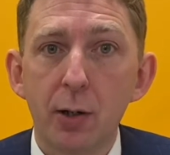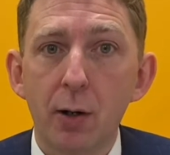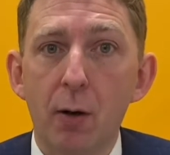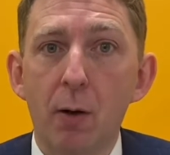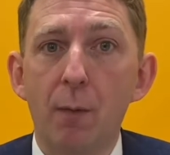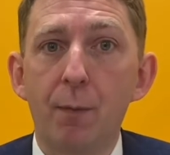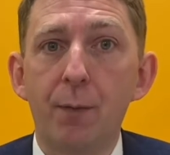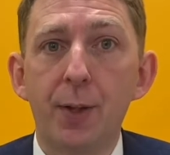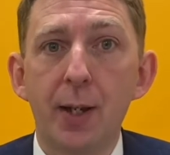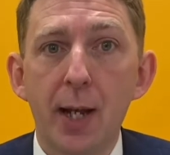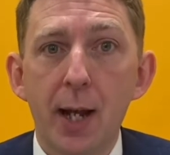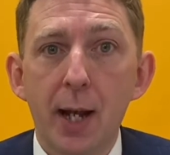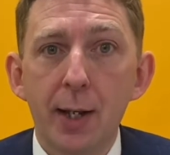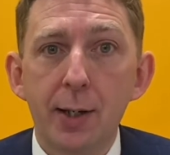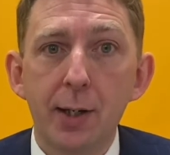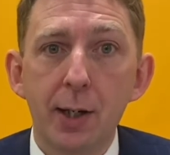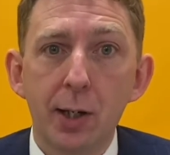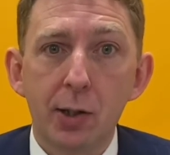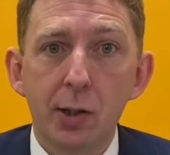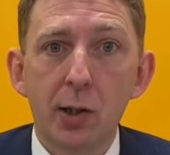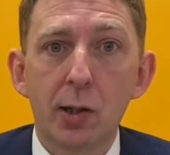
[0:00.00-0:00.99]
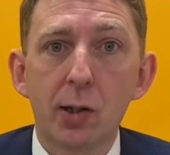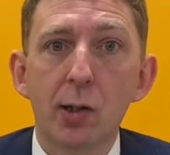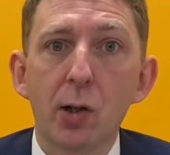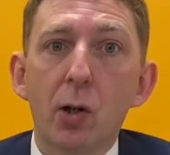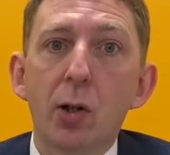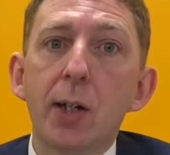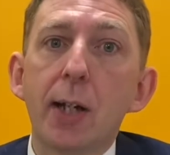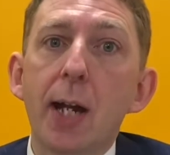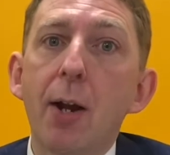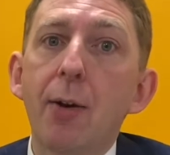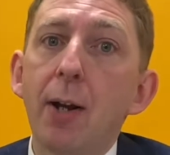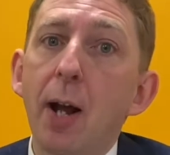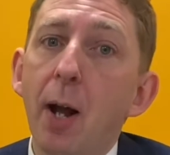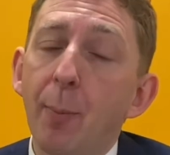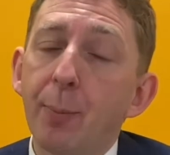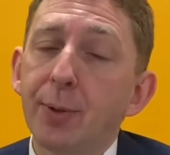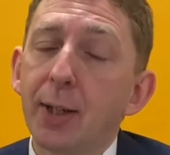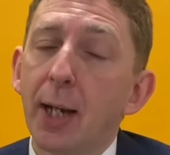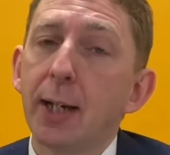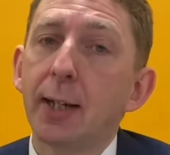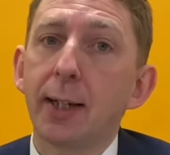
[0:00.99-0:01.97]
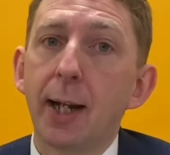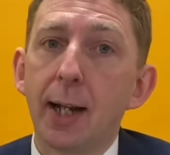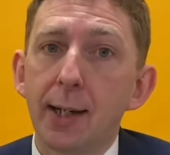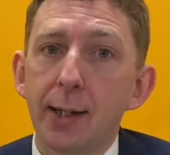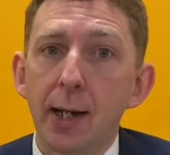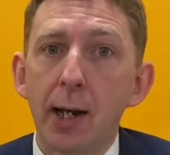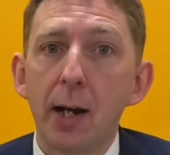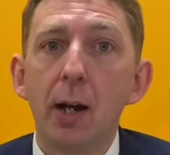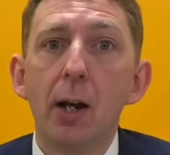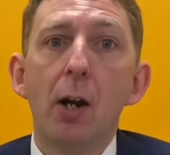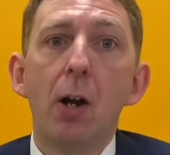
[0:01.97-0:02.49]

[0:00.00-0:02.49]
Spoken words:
of the Head Teacher's Lockdown Update Letter